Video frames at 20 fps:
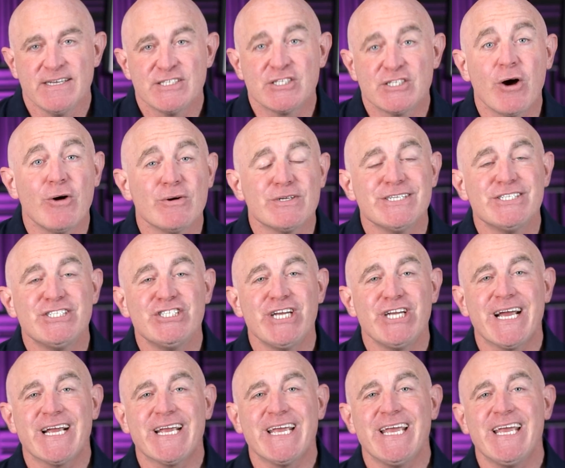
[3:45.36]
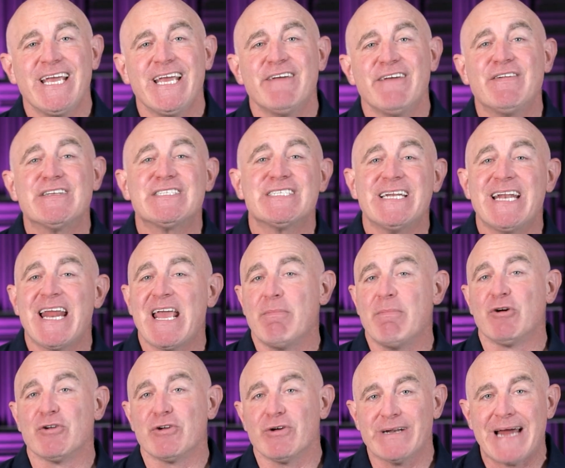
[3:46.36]
So, to check if it's
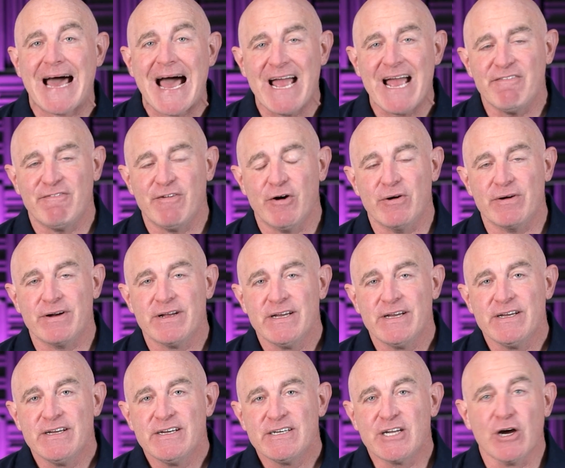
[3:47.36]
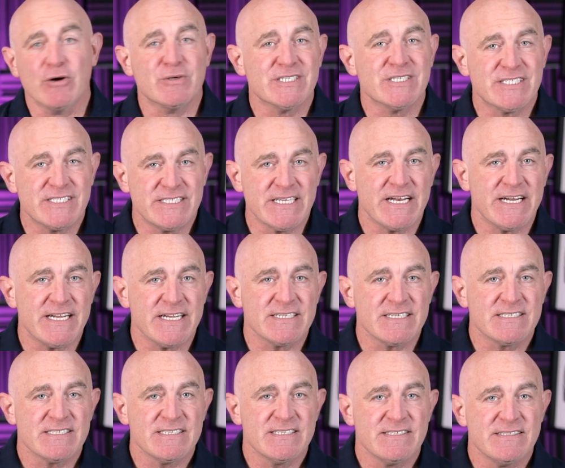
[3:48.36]
enabled on iPhone, go to
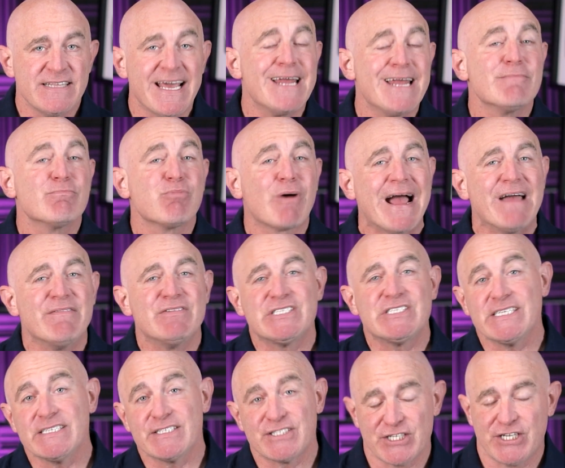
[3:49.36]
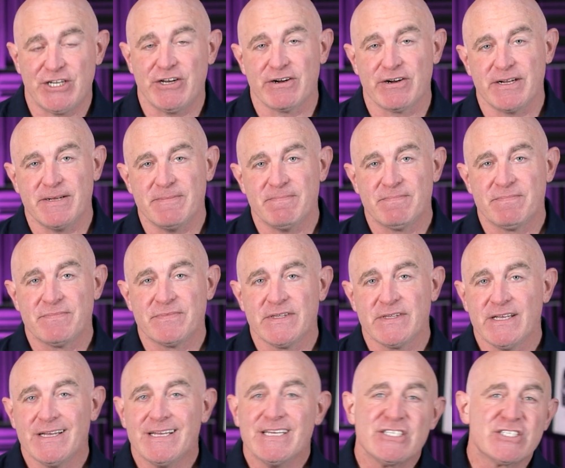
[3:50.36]
Settings, then Privacy and Security.
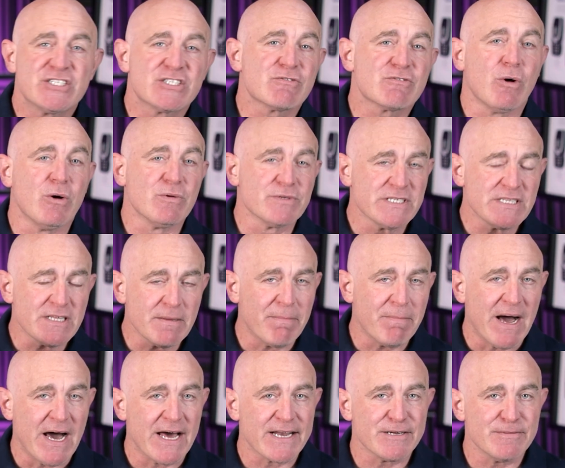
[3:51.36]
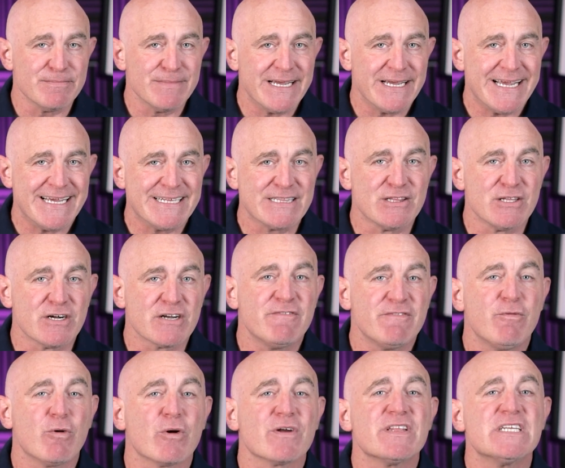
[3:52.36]
Scroll to the bottom and
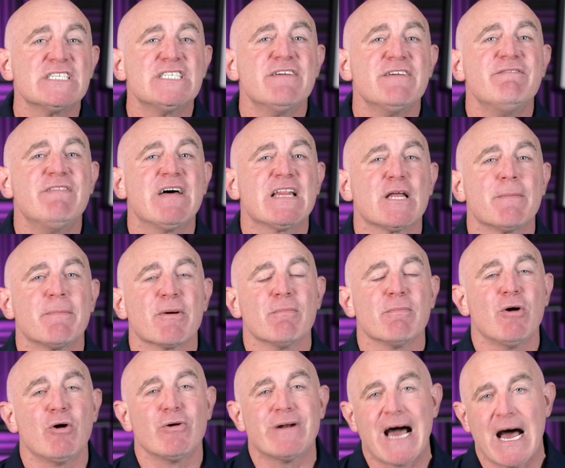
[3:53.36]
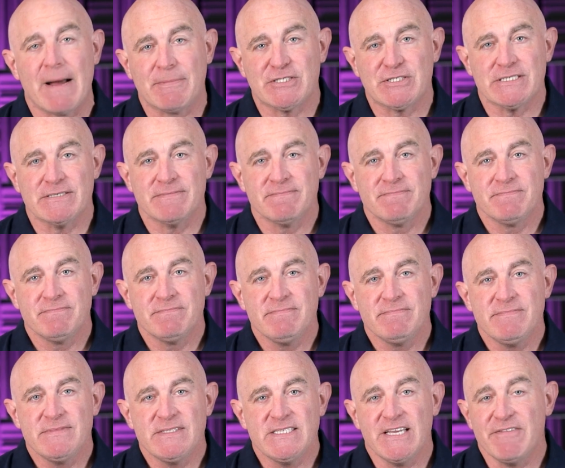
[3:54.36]
look for the Developer Mode option.
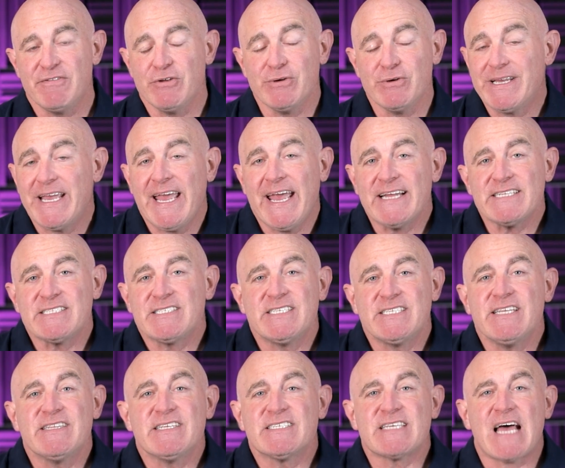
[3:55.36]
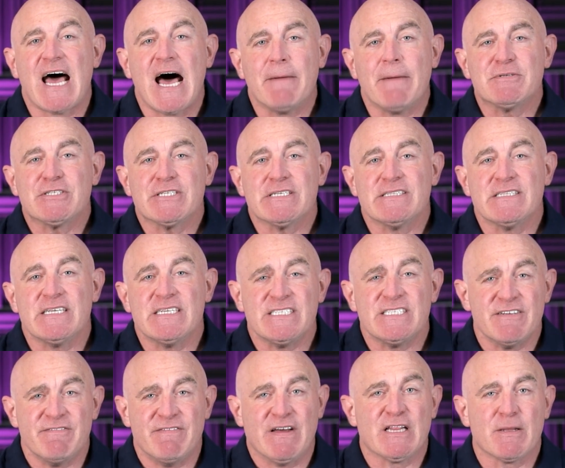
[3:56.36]
If you can't see this option,
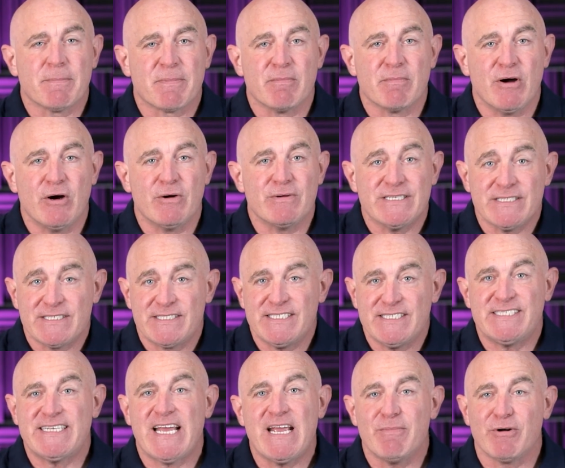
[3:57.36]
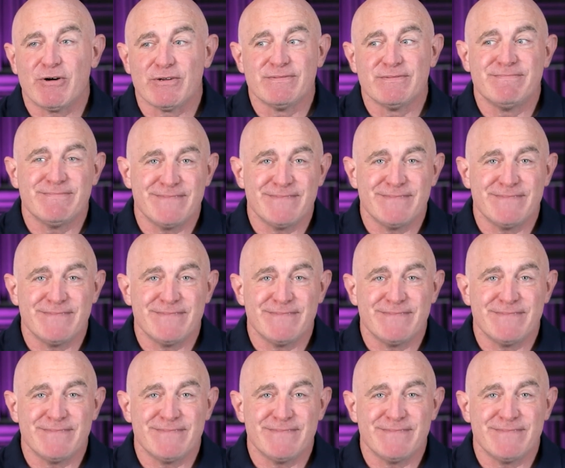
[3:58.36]
then Developer Mode is disabled